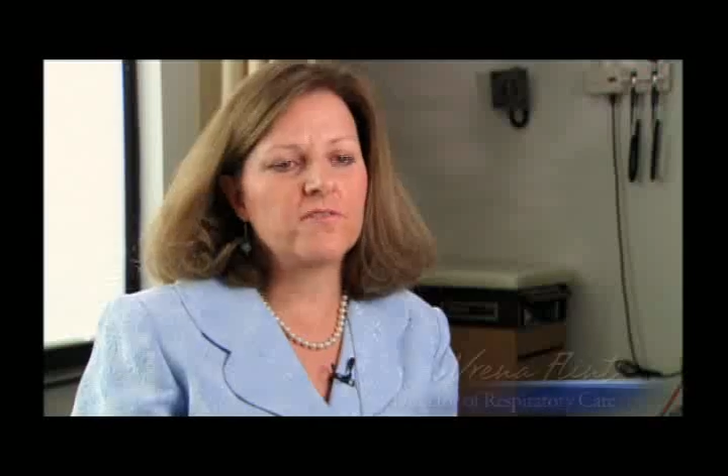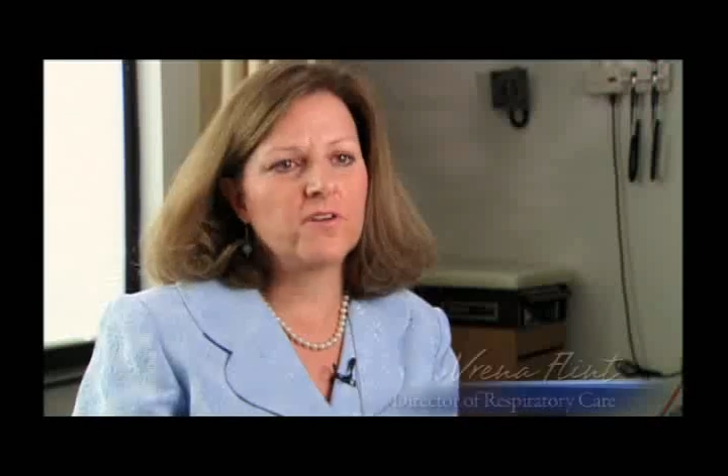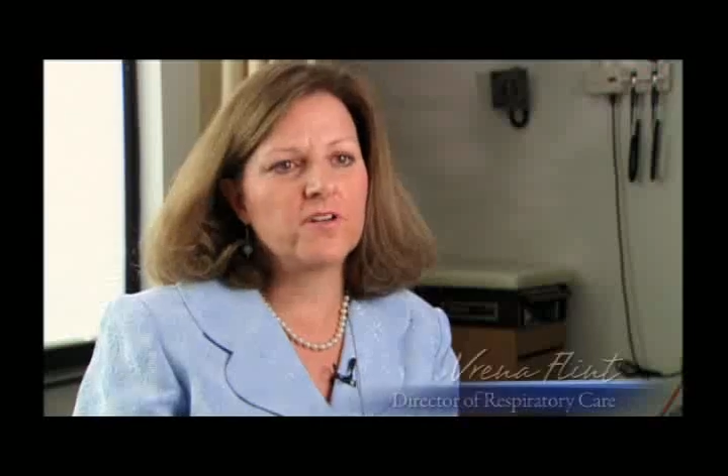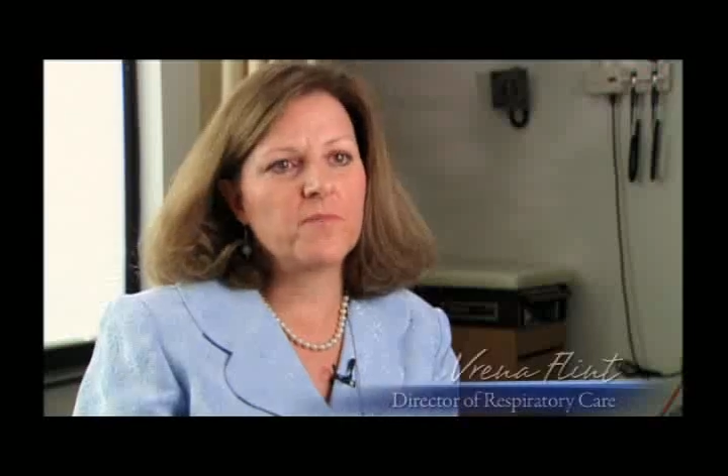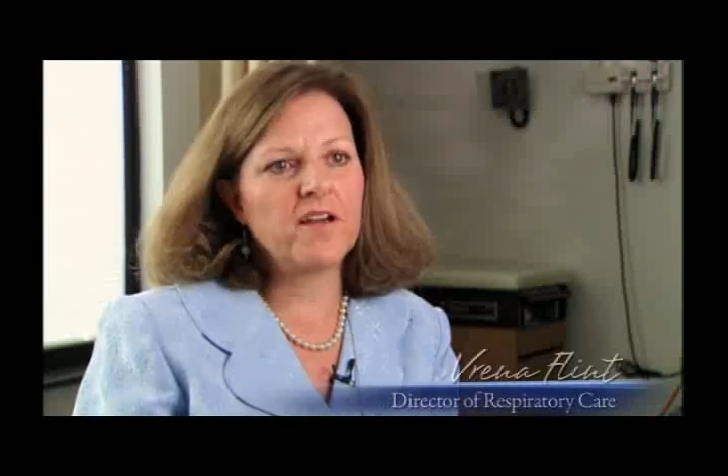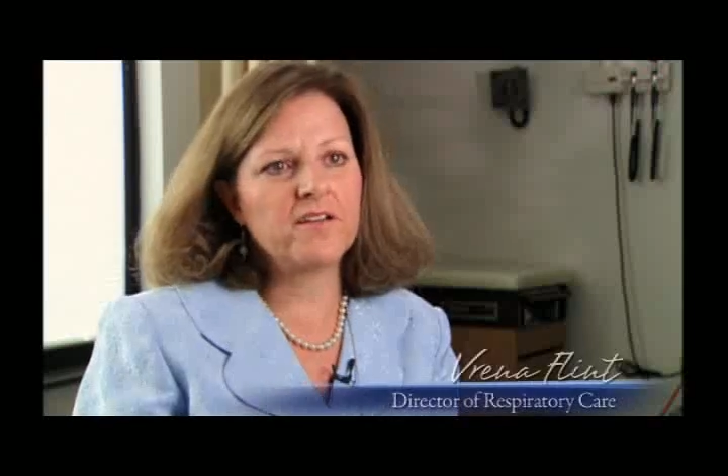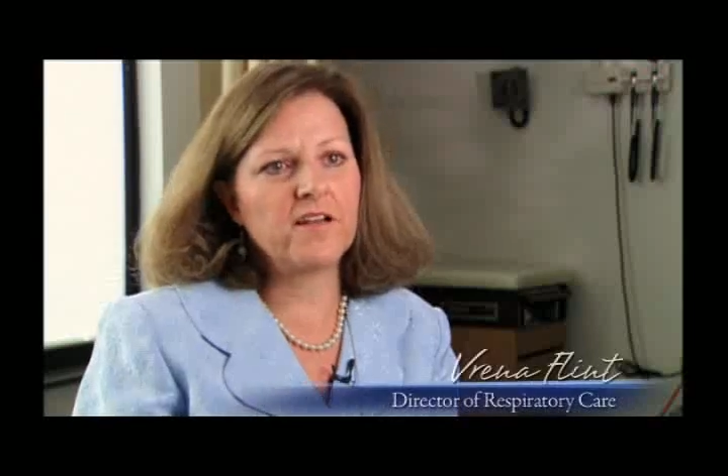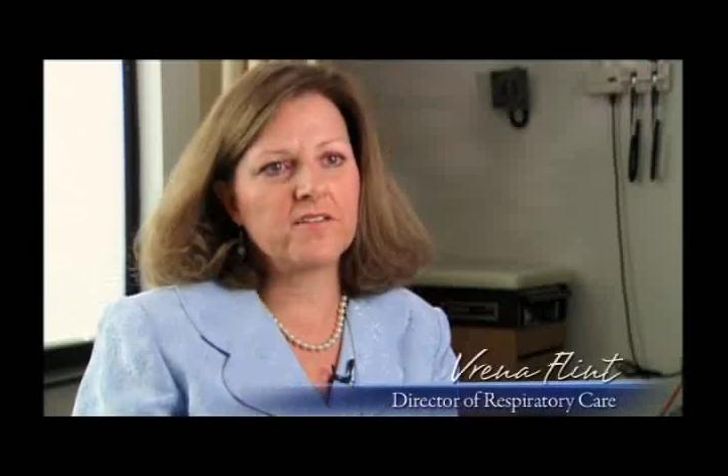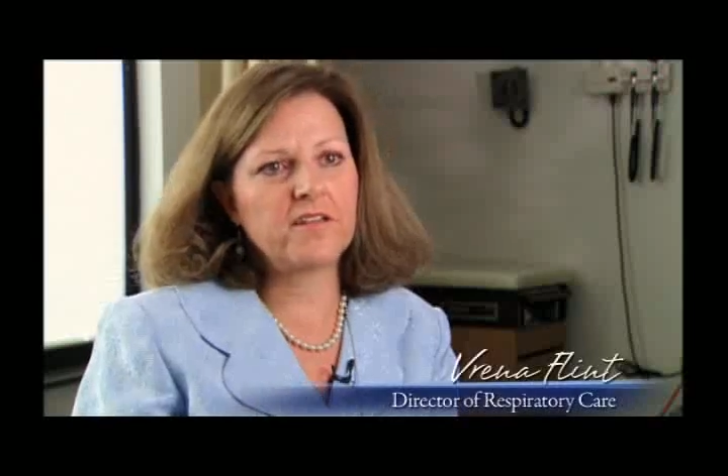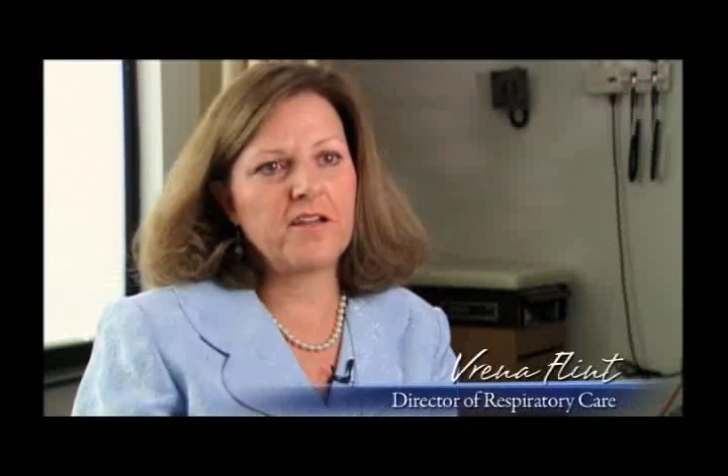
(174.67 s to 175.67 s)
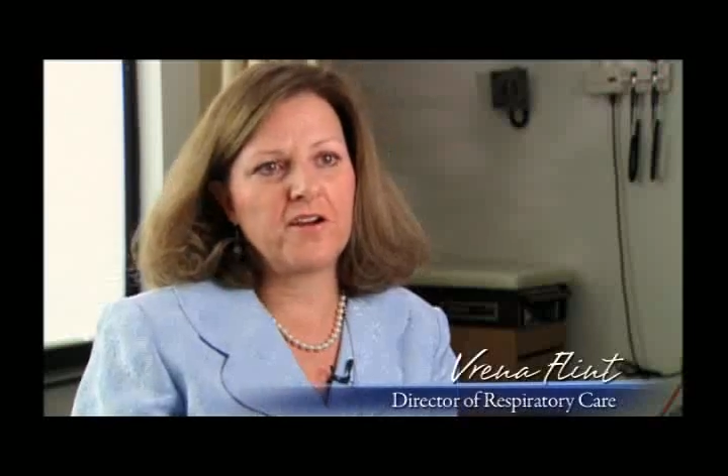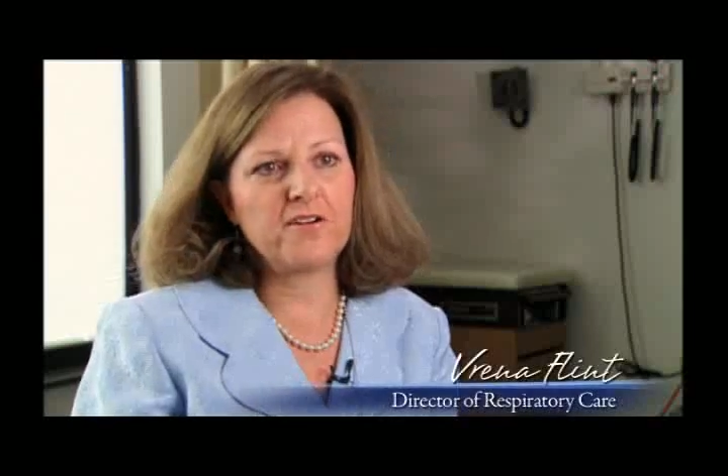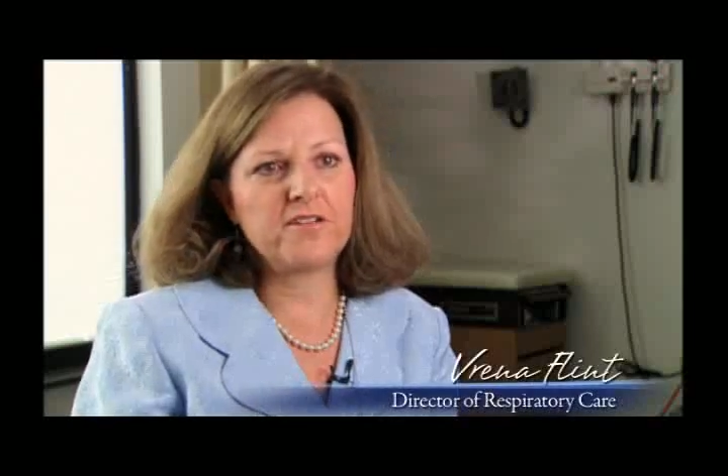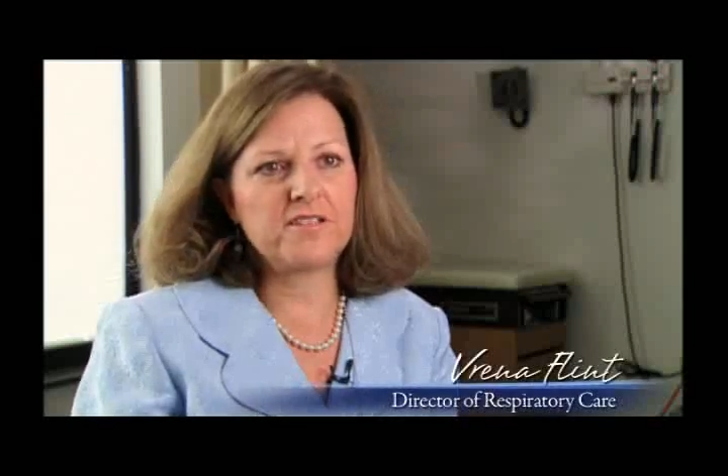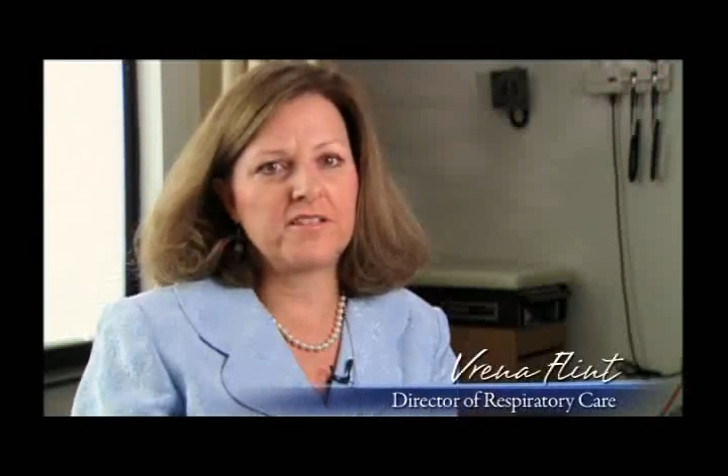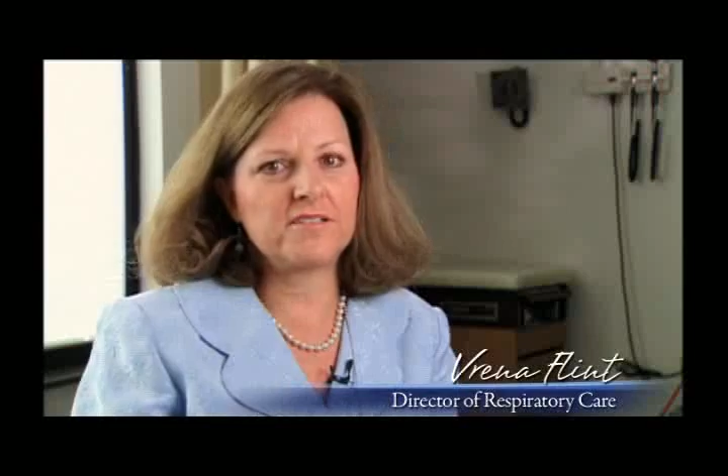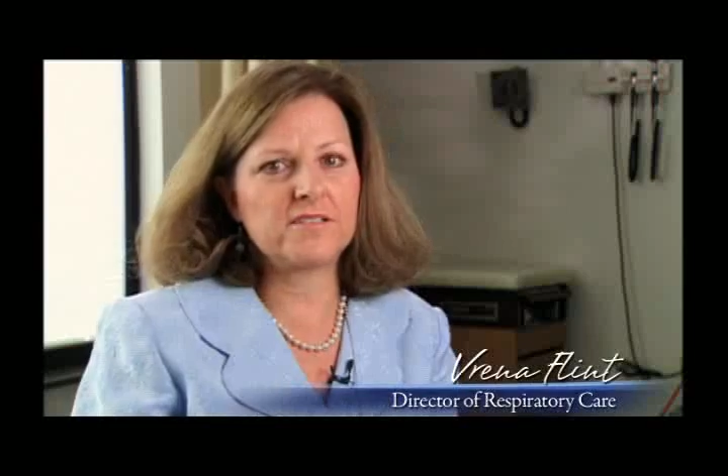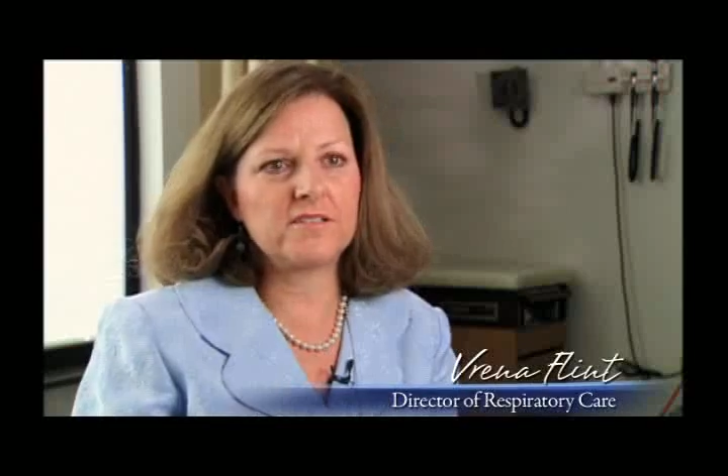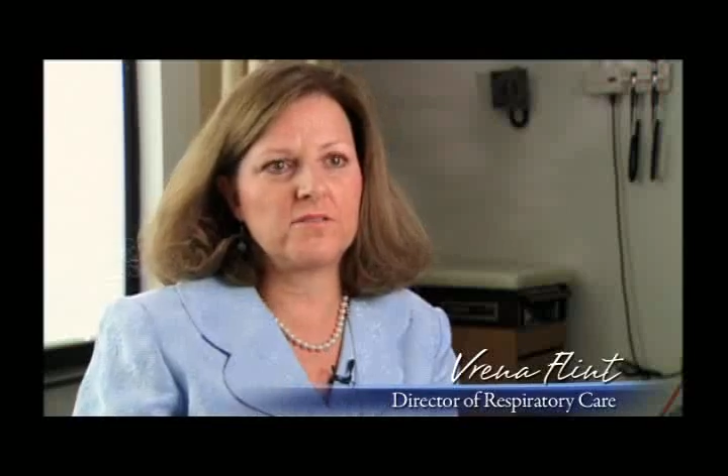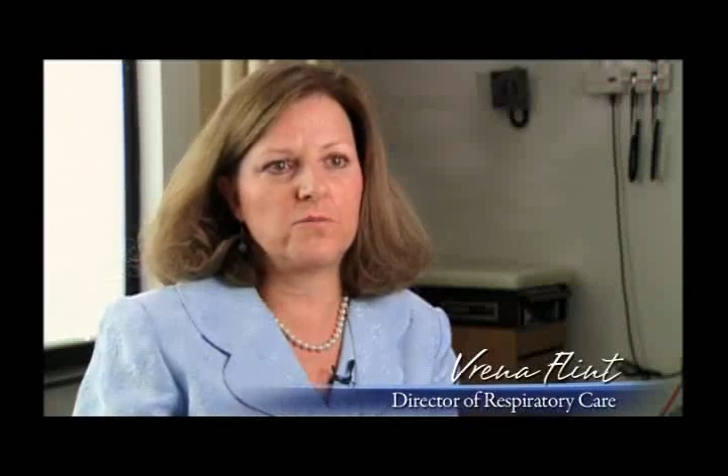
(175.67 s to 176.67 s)
for Intermountain Healthcare
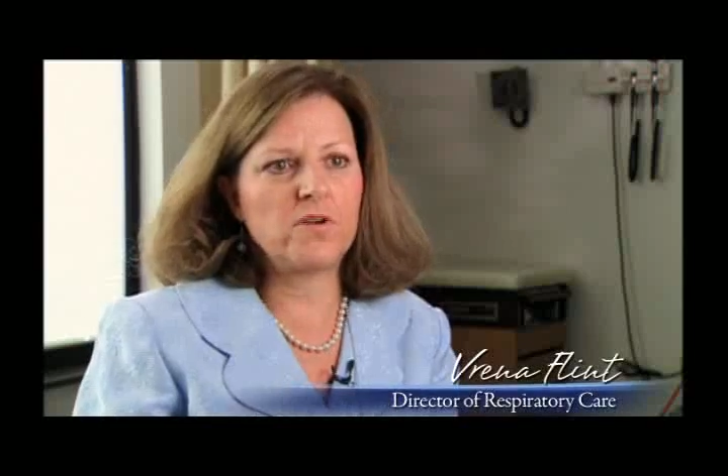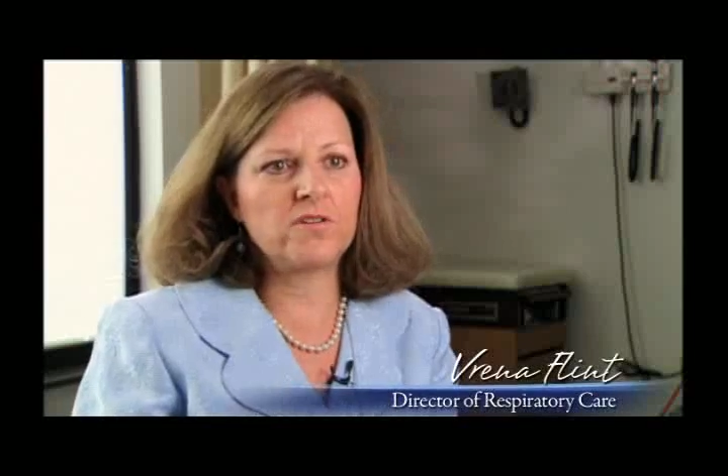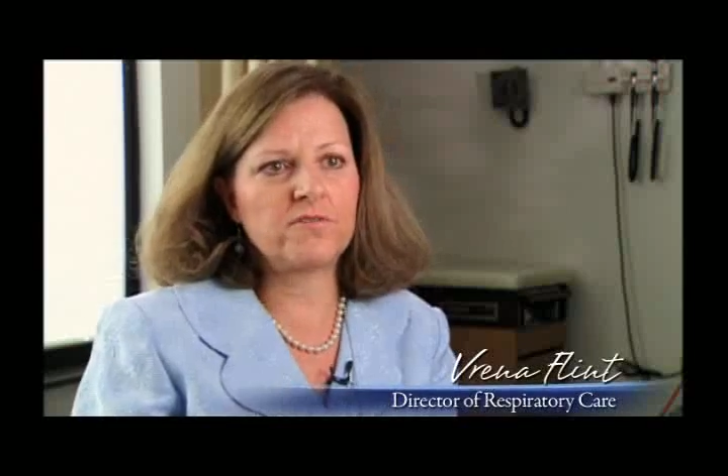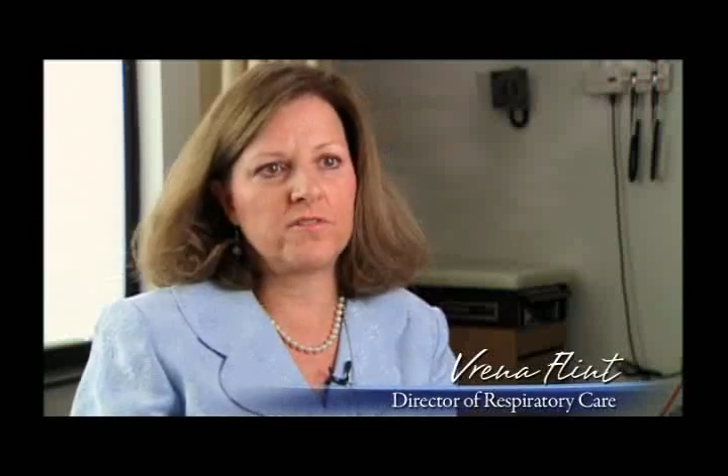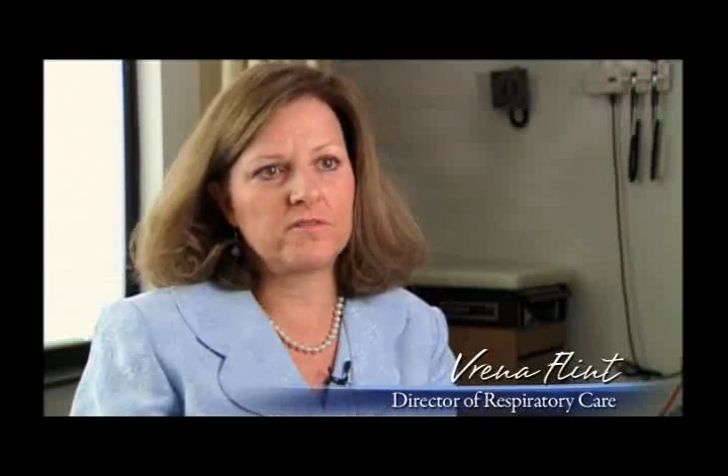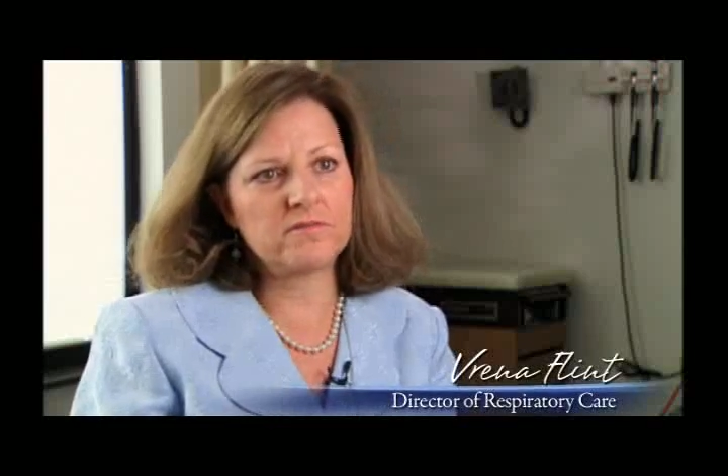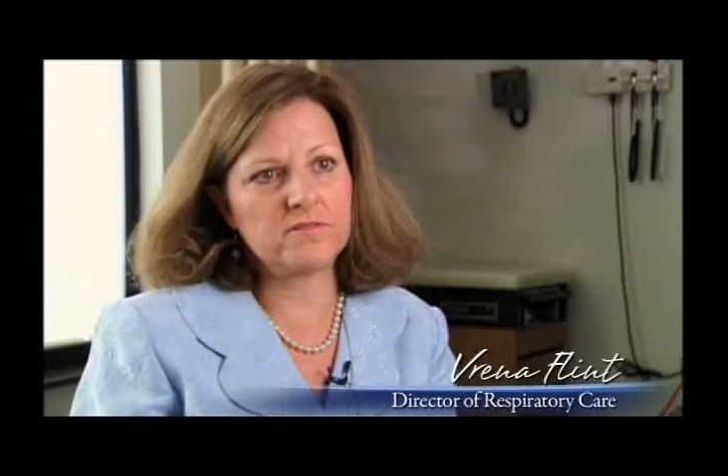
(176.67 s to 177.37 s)
is a wonderful